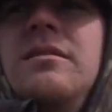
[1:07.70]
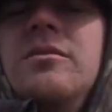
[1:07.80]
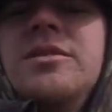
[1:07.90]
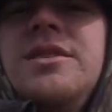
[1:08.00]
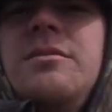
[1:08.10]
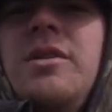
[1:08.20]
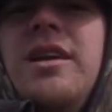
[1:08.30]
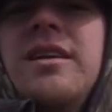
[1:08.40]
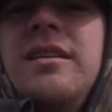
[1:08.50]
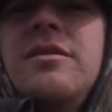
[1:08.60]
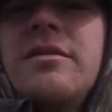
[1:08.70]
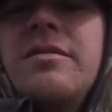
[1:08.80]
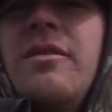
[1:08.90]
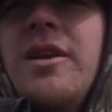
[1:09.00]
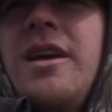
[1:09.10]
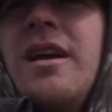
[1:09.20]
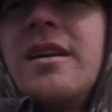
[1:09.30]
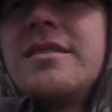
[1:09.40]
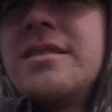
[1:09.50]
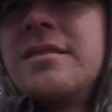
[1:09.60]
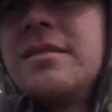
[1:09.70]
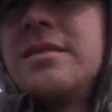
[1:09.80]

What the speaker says: we'll see what it can do at 40 yards.